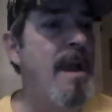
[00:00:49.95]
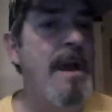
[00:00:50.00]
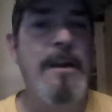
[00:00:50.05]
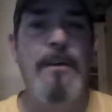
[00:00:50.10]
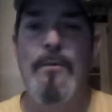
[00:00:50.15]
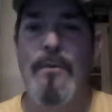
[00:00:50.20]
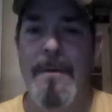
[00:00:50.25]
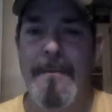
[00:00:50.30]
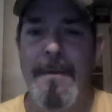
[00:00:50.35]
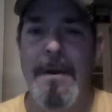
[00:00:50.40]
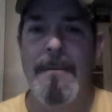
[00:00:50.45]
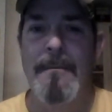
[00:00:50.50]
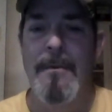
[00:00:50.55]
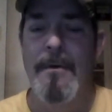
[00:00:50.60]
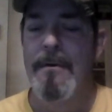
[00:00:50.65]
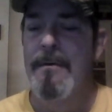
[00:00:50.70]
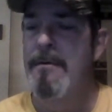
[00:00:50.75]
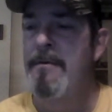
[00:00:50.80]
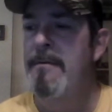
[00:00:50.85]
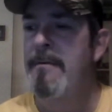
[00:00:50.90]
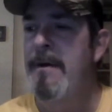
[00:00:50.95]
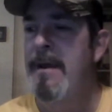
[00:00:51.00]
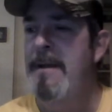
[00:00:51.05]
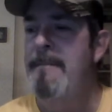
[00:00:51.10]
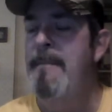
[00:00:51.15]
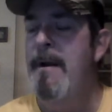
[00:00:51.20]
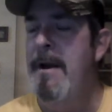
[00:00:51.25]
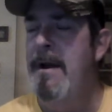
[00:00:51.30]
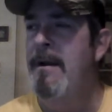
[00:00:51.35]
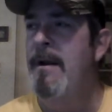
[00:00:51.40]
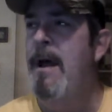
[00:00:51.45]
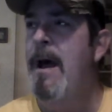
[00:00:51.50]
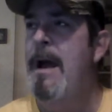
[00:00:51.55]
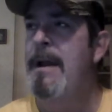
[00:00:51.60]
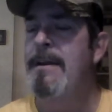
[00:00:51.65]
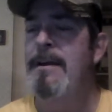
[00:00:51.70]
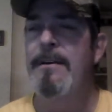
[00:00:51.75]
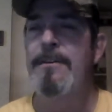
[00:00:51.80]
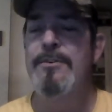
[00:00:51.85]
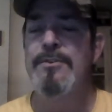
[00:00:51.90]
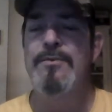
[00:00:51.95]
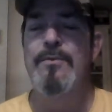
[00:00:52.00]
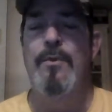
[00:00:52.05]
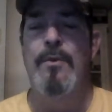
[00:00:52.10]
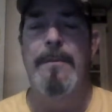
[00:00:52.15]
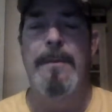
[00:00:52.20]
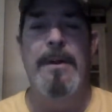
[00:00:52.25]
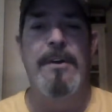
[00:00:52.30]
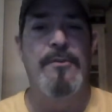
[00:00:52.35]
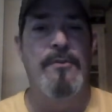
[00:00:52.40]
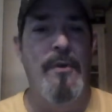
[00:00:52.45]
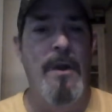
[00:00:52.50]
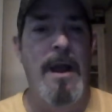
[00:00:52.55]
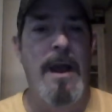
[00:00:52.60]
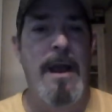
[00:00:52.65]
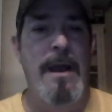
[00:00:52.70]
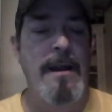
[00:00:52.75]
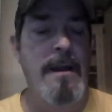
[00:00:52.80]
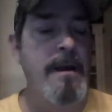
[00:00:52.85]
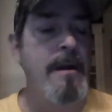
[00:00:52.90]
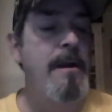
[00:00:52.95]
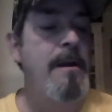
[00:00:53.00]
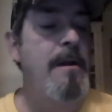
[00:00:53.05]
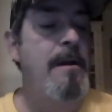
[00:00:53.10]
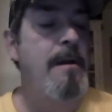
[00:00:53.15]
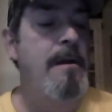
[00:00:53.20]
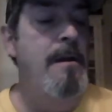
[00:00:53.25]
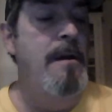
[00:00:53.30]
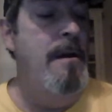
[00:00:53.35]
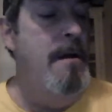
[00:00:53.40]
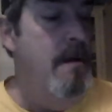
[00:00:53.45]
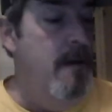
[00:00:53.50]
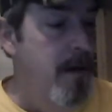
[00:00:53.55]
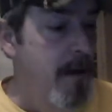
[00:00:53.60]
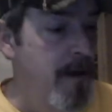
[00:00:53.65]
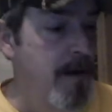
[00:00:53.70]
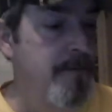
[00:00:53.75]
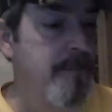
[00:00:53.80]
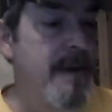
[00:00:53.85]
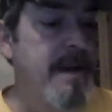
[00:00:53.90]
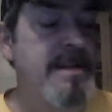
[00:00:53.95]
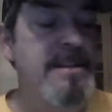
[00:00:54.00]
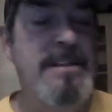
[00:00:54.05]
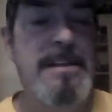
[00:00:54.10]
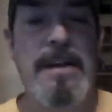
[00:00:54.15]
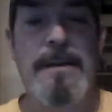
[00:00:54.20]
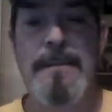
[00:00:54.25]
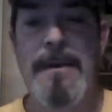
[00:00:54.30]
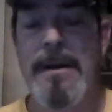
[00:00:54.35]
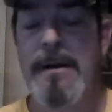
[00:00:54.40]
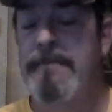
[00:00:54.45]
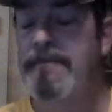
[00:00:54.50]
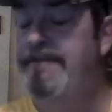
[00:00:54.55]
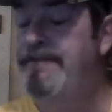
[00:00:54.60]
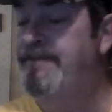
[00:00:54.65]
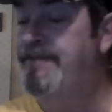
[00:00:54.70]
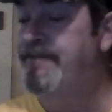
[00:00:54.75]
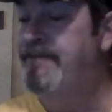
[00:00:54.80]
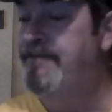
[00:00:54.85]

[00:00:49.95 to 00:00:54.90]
I don't remember. He may have liked it and just wanted me to try it. But he sent me a